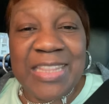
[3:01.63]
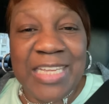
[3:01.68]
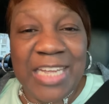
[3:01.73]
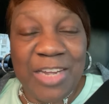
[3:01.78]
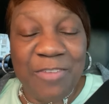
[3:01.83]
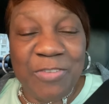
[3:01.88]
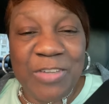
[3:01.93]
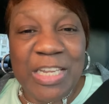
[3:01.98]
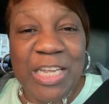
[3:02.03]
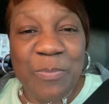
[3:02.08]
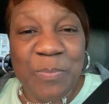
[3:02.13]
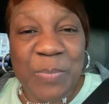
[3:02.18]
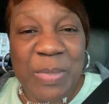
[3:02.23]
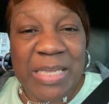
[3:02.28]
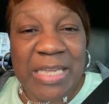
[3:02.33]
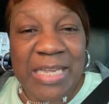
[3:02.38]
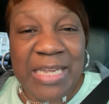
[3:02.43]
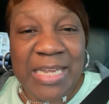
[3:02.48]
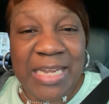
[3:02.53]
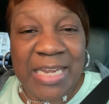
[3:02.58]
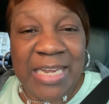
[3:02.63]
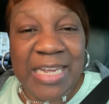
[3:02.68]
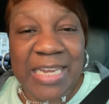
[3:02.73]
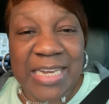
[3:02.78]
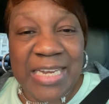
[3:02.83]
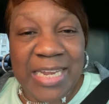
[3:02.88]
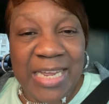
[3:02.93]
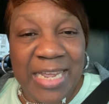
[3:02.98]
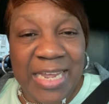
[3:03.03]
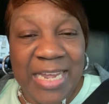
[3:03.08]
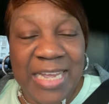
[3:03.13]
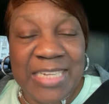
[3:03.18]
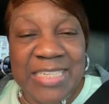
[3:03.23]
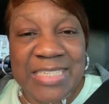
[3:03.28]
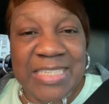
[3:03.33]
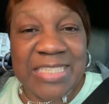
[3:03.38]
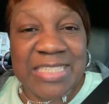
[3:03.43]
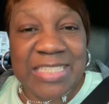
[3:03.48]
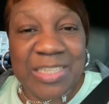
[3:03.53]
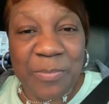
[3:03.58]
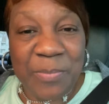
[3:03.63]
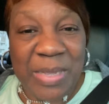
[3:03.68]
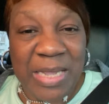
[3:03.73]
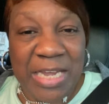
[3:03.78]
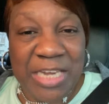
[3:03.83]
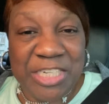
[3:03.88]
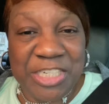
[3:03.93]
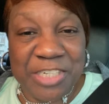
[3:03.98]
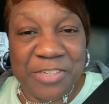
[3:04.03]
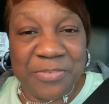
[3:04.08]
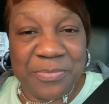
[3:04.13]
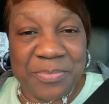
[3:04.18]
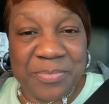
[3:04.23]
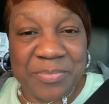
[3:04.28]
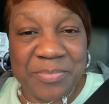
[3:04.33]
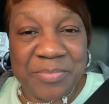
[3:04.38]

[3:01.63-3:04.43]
definitely be in anticipation.